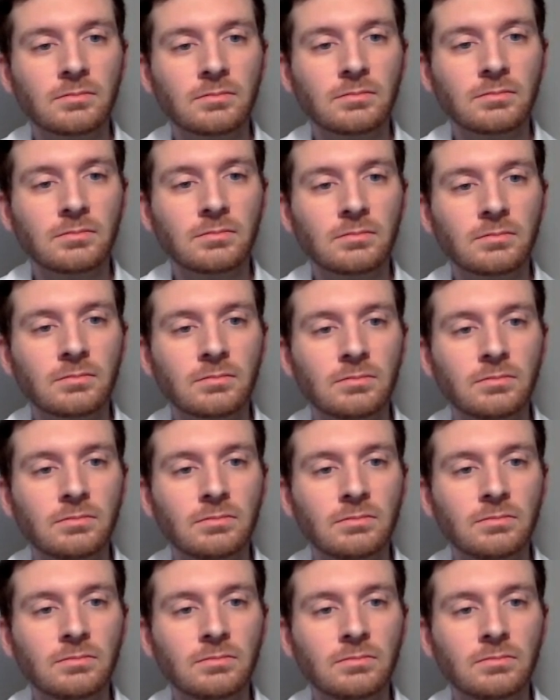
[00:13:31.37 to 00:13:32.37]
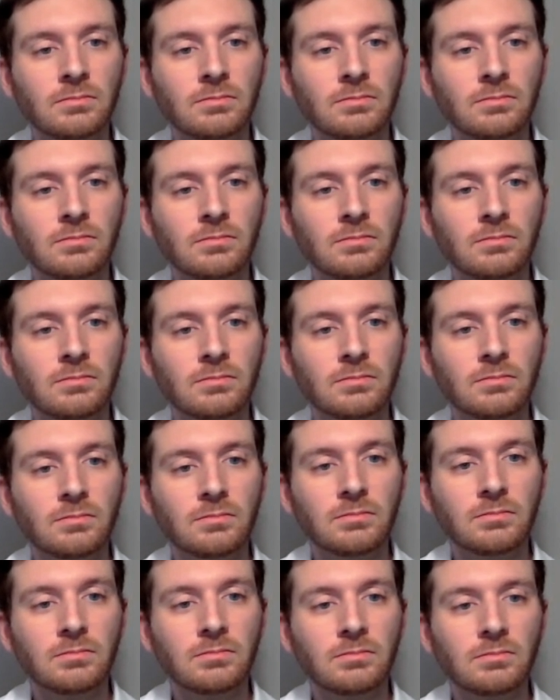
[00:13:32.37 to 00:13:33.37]

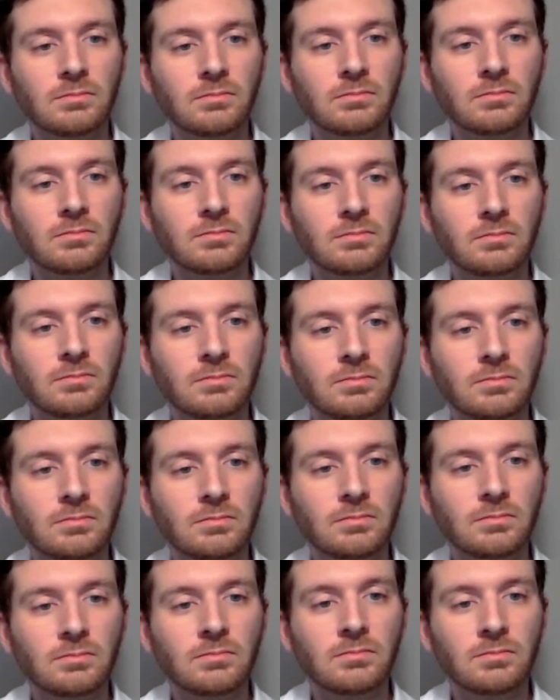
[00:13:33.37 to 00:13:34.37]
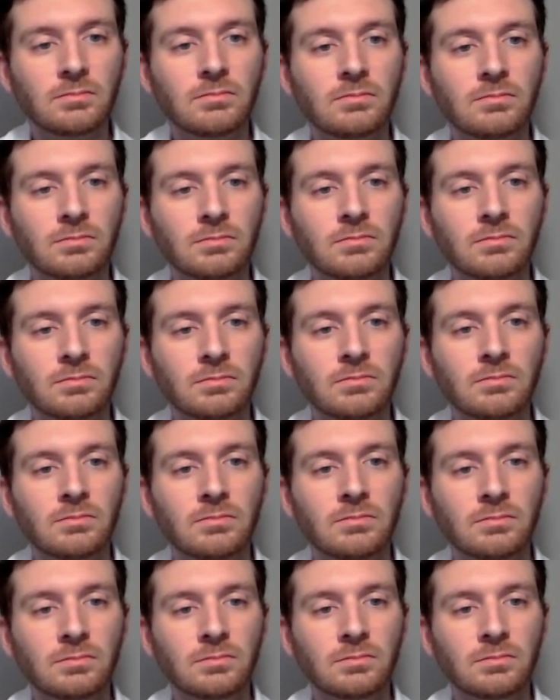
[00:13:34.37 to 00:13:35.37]

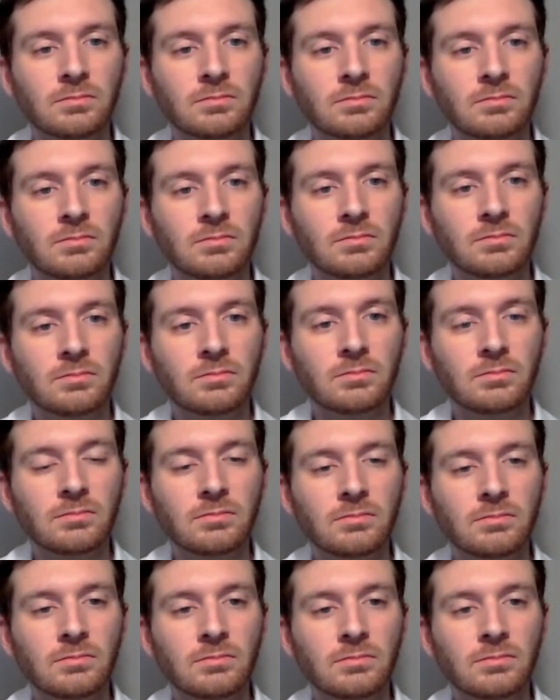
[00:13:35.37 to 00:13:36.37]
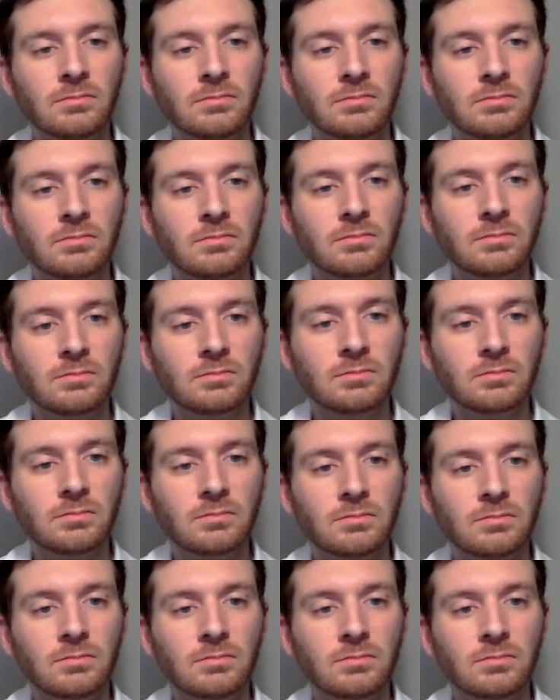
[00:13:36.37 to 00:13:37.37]

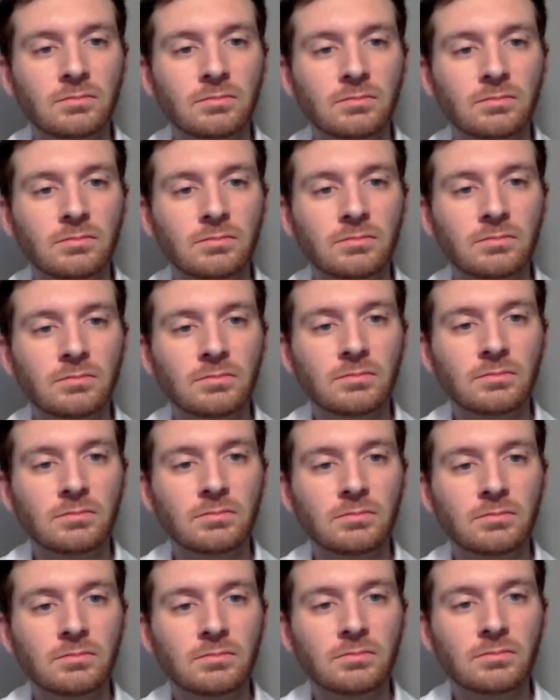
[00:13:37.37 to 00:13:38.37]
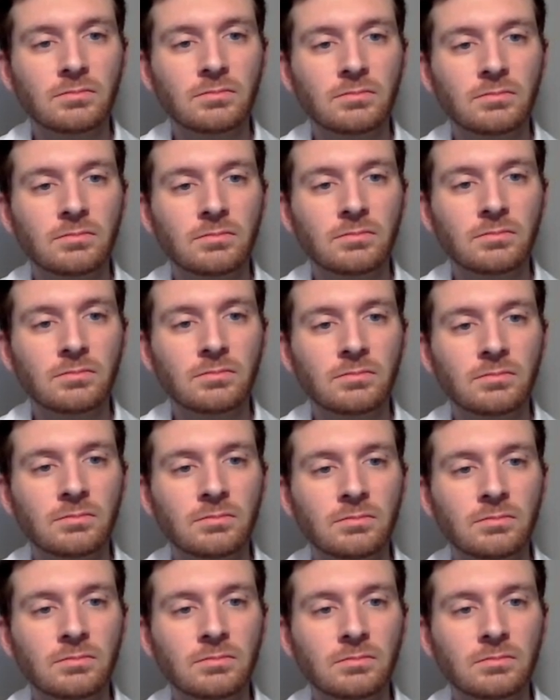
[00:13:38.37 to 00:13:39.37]
This person isn't speaking.